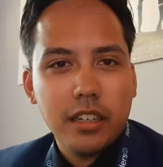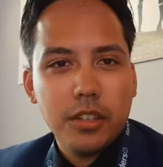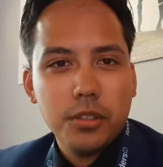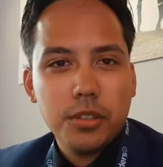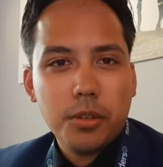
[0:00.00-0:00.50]

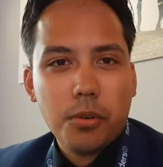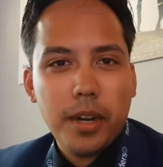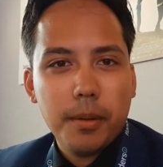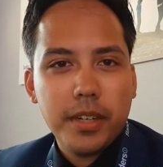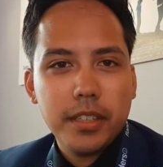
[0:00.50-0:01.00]
good
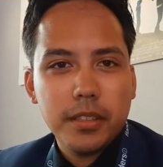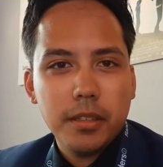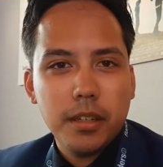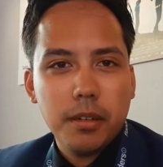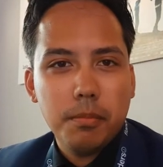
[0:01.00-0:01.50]
script has
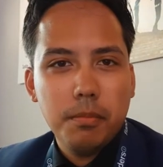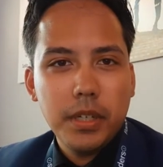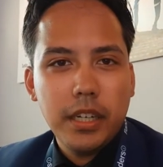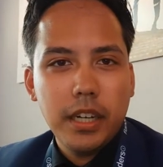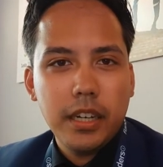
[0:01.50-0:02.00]
a
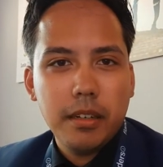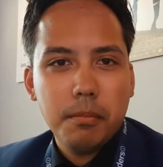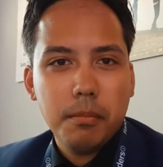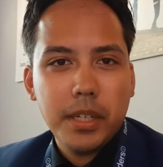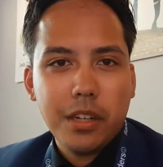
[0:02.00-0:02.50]

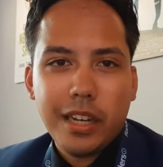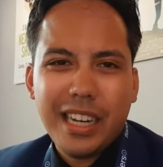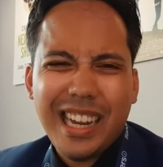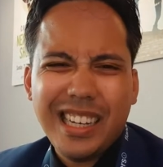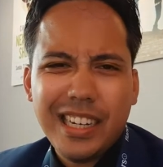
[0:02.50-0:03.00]
begin, middle and
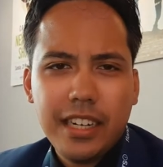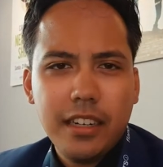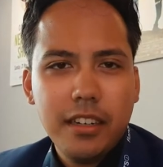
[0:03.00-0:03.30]
ending.